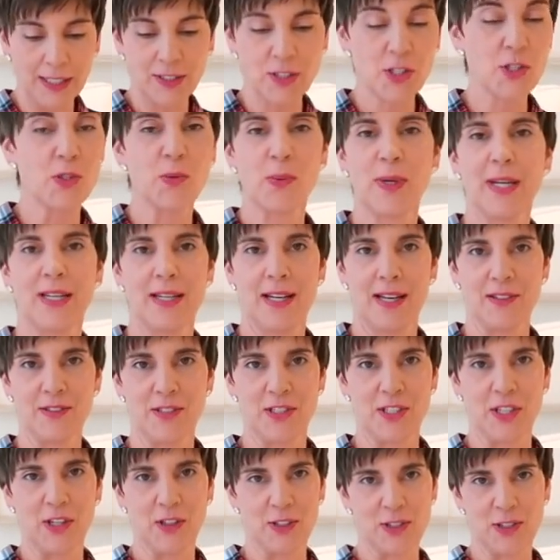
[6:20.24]
I just ran
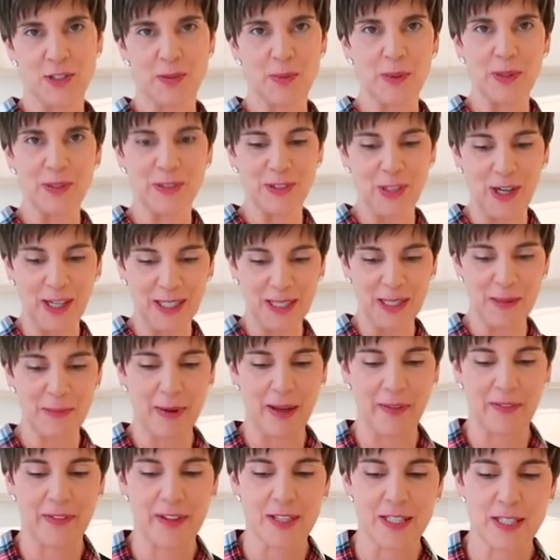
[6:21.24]
downstairs as we were talking
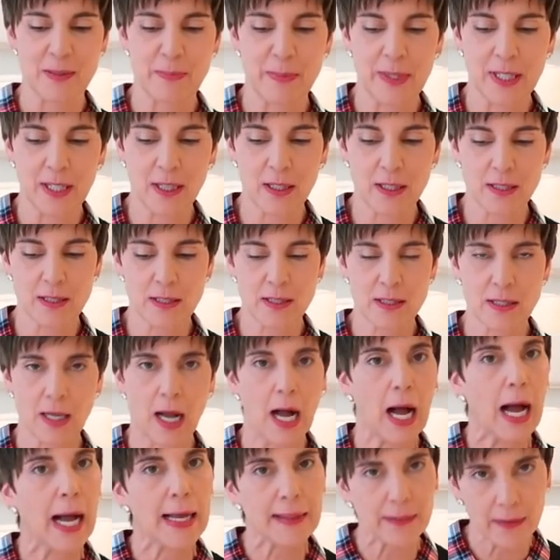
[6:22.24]
yes. about this because
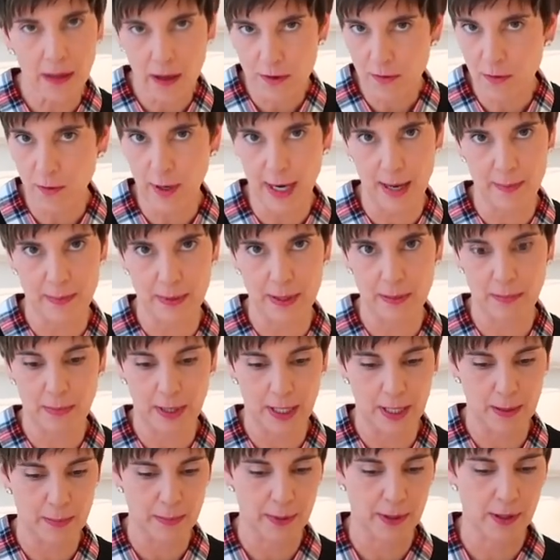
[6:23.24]
I love wrapping
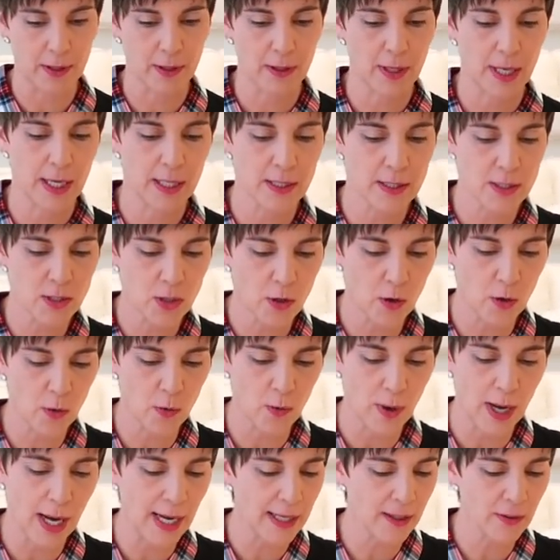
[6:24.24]
paper. Mm -hmm. And so
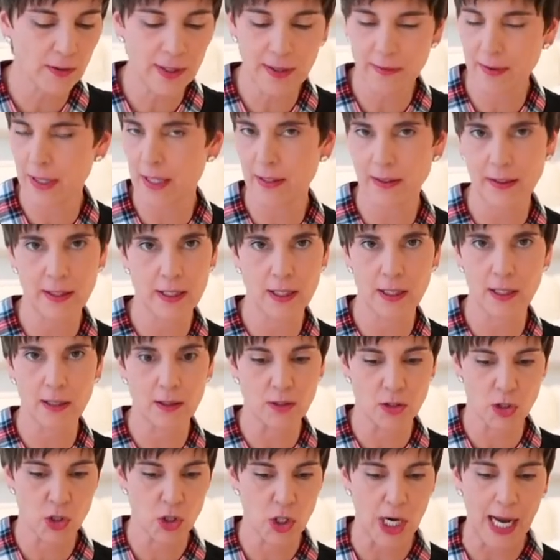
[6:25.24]
I don't have
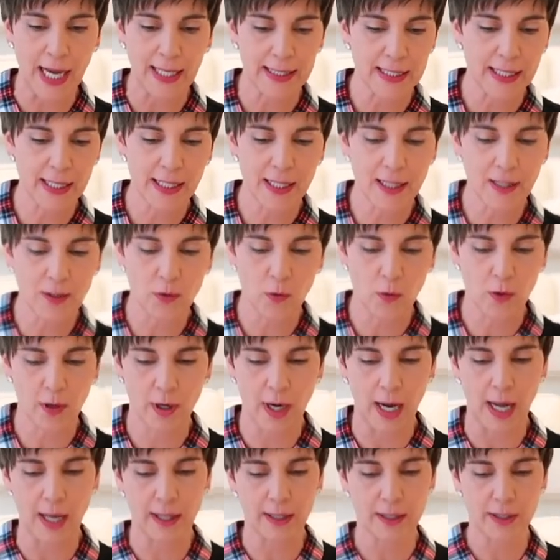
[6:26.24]
anything shocking or
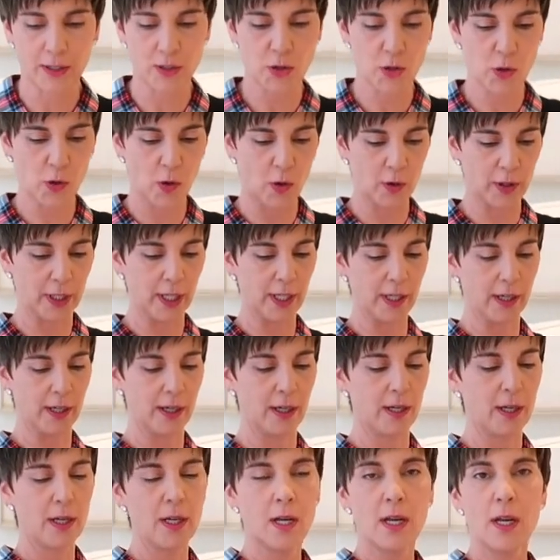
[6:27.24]
out of control here.